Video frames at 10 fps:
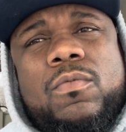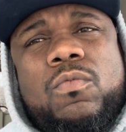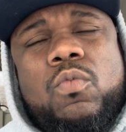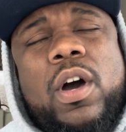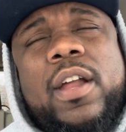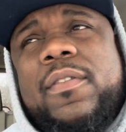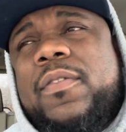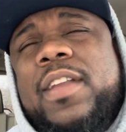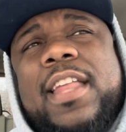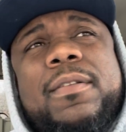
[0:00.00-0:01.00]
one of,
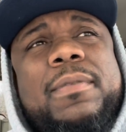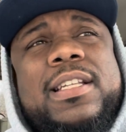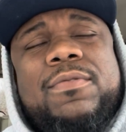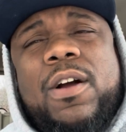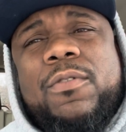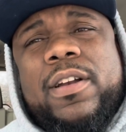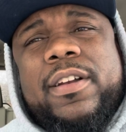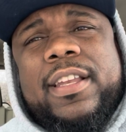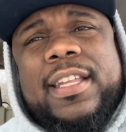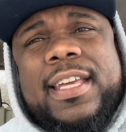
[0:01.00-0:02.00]
if not the best route runner
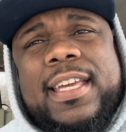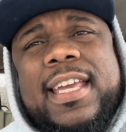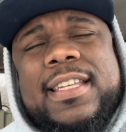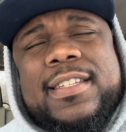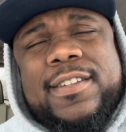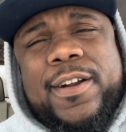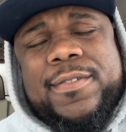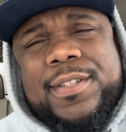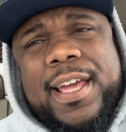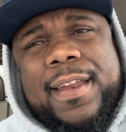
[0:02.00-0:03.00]
in the league, he
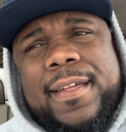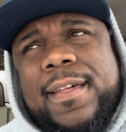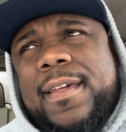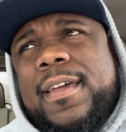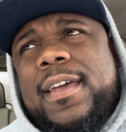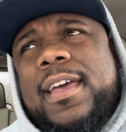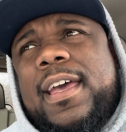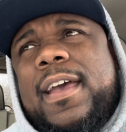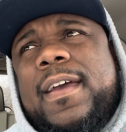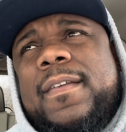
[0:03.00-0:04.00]
deserves that.
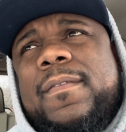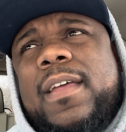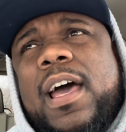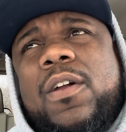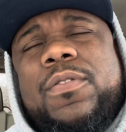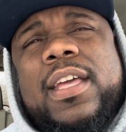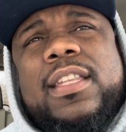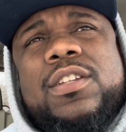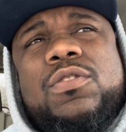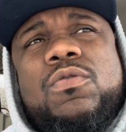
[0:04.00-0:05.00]
And I don't think
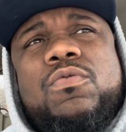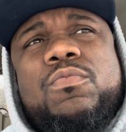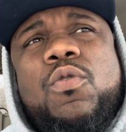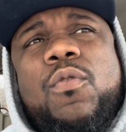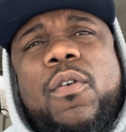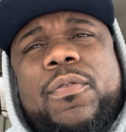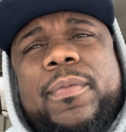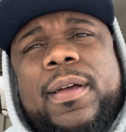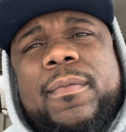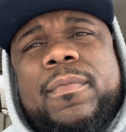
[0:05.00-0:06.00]
that you move on from
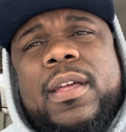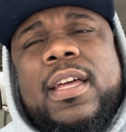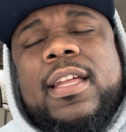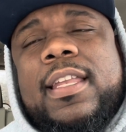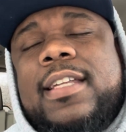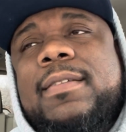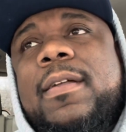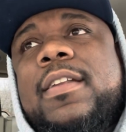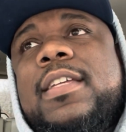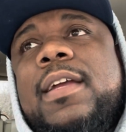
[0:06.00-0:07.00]
him, let some
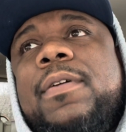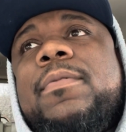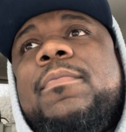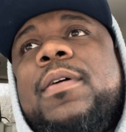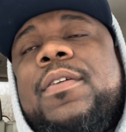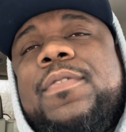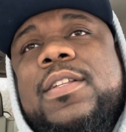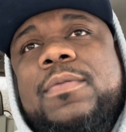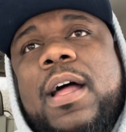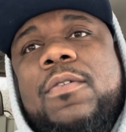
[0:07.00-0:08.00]
other team reap the
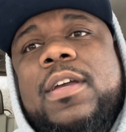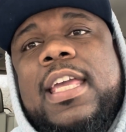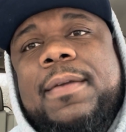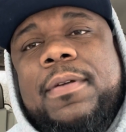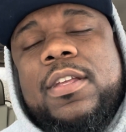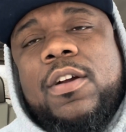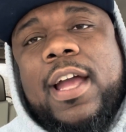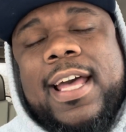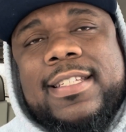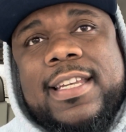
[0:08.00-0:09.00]
benefits without keeping your
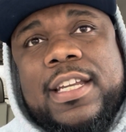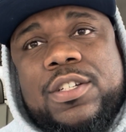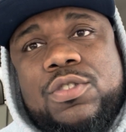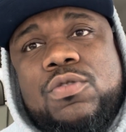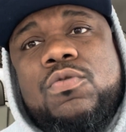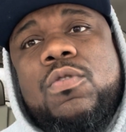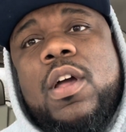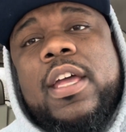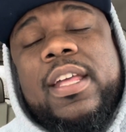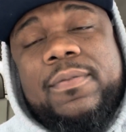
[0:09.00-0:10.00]
asset that you
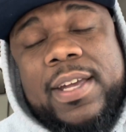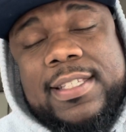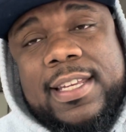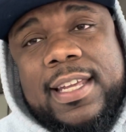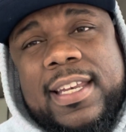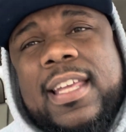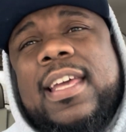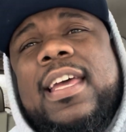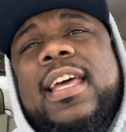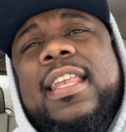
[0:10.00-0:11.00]
invested in
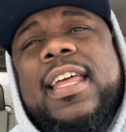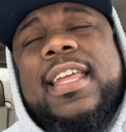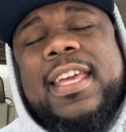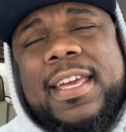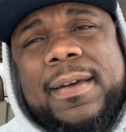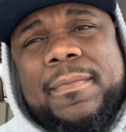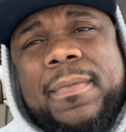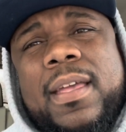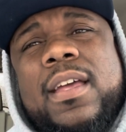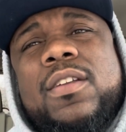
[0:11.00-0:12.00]
and letting him
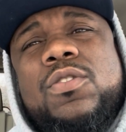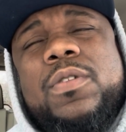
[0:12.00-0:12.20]
do